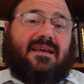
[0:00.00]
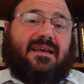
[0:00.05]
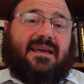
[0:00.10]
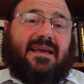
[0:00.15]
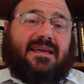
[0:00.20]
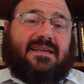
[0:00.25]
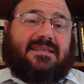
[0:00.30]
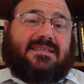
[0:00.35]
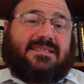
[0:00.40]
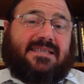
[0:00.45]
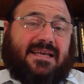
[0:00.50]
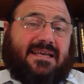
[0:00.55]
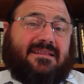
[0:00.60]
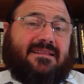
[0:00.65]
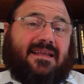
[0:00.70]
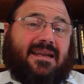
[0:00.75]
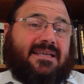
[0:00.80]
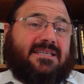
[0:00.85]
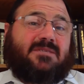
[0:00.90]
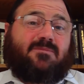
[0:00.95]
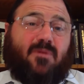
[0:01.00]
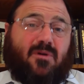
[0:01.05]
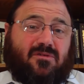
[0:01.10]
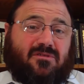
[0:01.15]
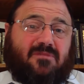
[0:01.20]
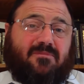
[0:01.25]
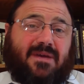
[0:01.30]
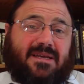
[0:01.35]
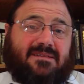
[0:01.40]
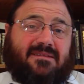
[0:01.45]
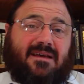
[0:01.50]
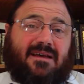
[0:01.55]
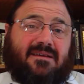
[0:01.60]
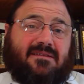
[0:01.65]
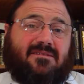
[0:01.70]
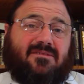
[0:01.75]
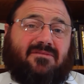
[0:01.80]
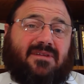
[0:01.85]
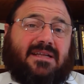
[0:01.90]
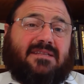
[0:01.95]
and said that I spoke to my
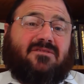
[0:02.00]
doctor and I